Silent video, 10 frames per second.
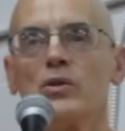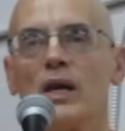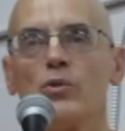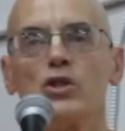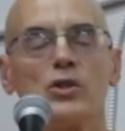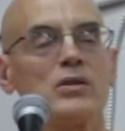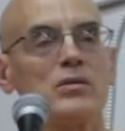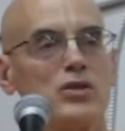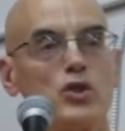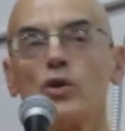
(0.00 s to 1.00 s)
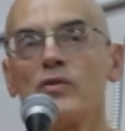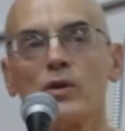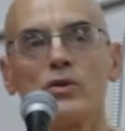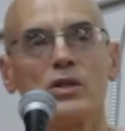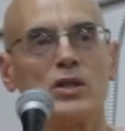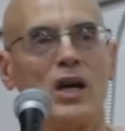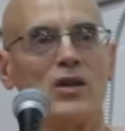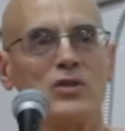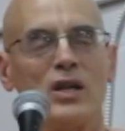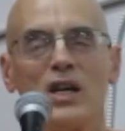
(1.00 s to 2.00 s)
do that. We shouldn't serve those
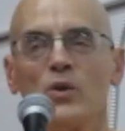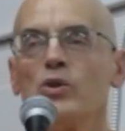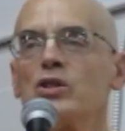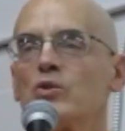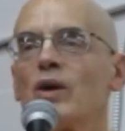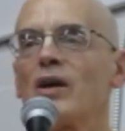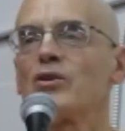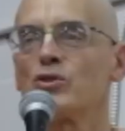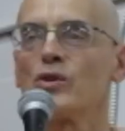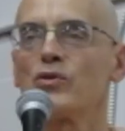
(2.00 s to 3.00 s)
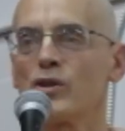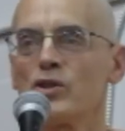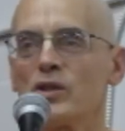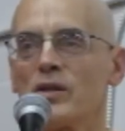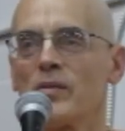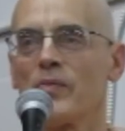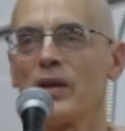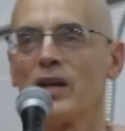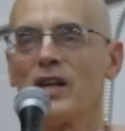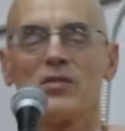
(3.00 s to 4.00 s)
desires. We should rather serve Krishna.
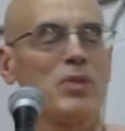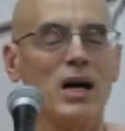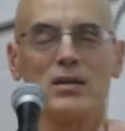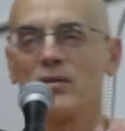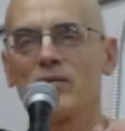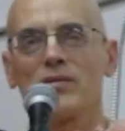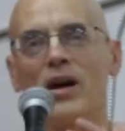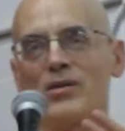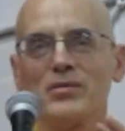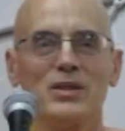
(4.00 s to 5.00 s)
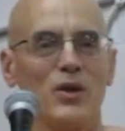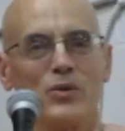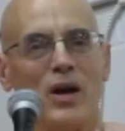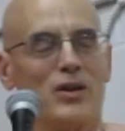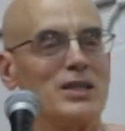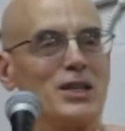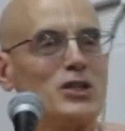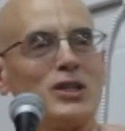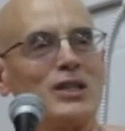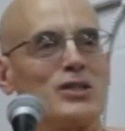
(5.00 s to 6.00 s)
But our
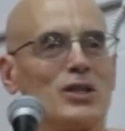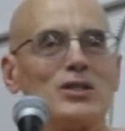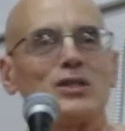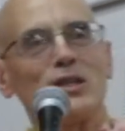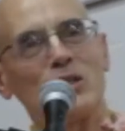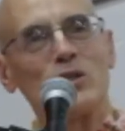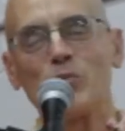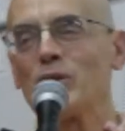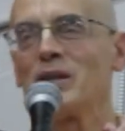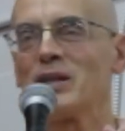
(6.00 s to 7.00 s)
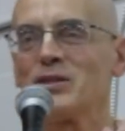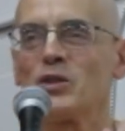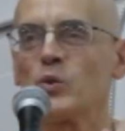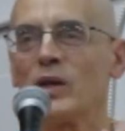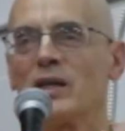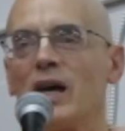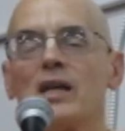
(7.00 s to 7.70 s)
conditioning is such that it's pulling us this way and